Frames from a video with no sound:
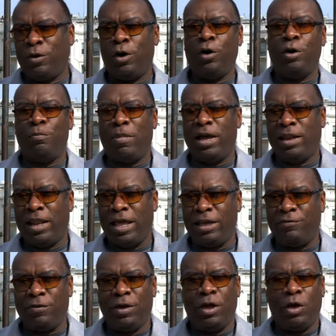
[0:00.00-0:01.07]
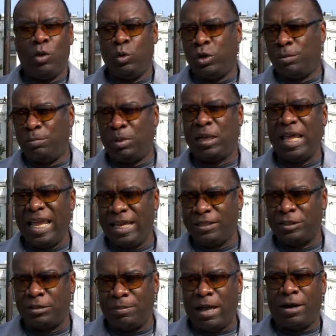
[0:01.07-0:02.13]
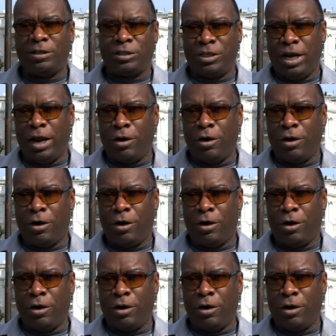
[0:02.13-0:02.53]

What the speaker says: ever heard in my life who complains about his